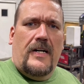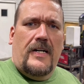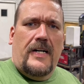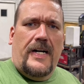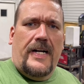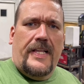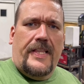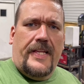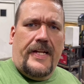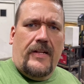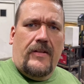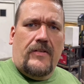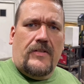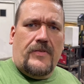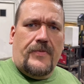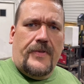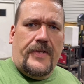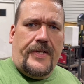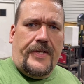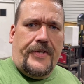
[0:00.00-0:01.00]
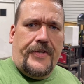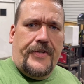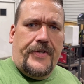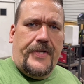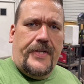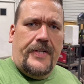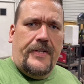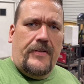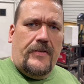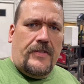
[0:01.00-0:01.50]
I think it looks really
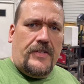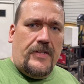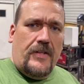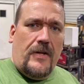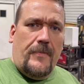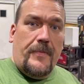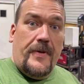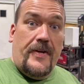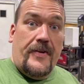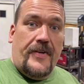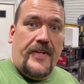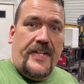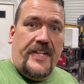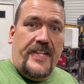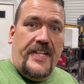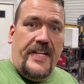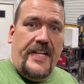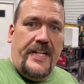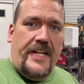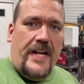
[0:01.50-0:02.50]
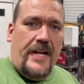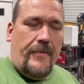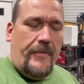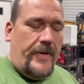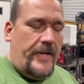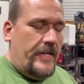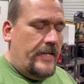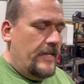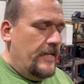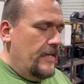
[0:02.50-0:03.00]
good. It looks a lot better than it did
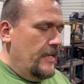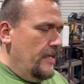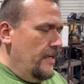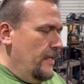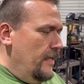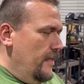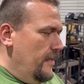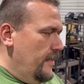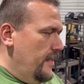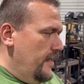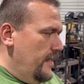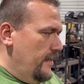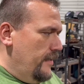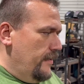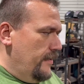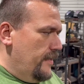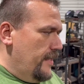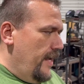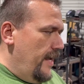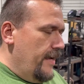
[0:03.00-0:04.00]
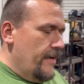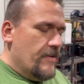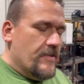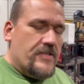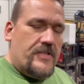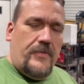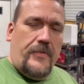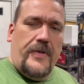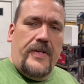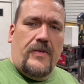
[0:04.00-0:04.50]
anyway. The
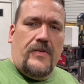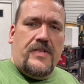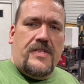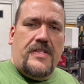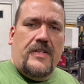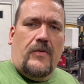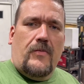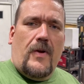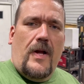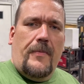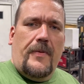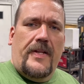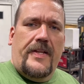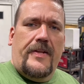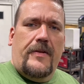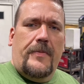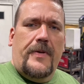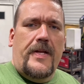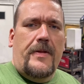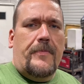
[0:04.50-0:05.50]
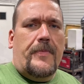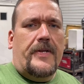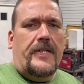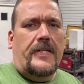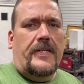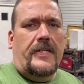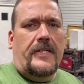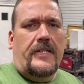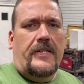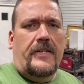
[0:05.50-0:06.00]
tires and wheels still rub a little bit,
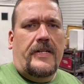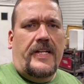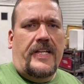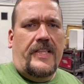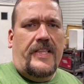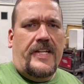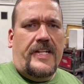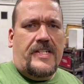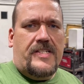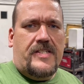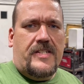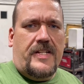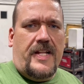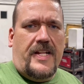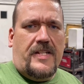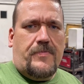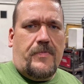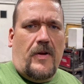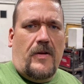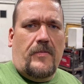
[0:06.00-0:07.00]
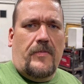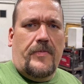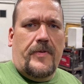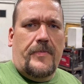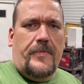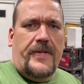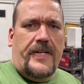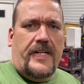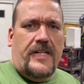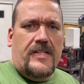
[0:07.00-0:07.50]
but he thinks that that's probably
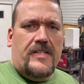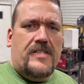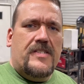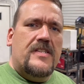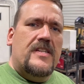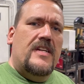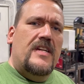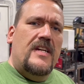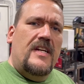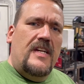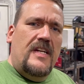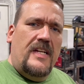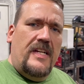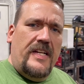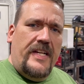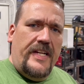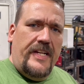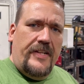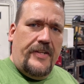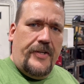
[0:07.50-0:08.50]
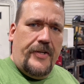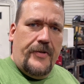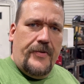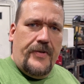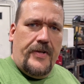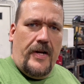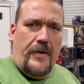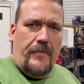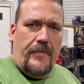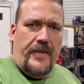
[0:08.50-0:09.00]
because he had
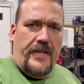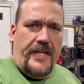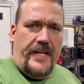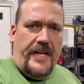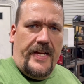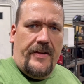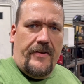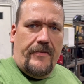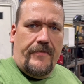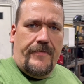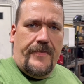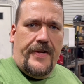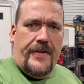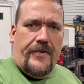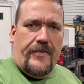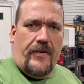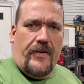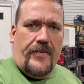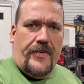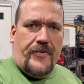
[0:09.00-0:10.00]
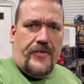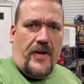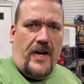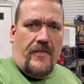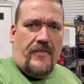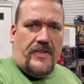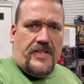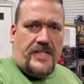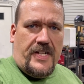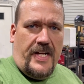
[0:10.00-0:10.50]
gooned up the inner fender on the
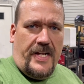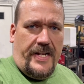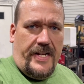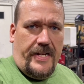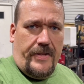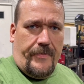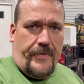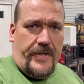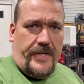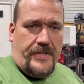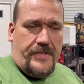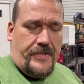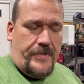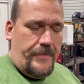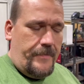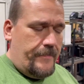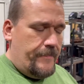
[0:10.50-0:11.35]
driver's side anyway. So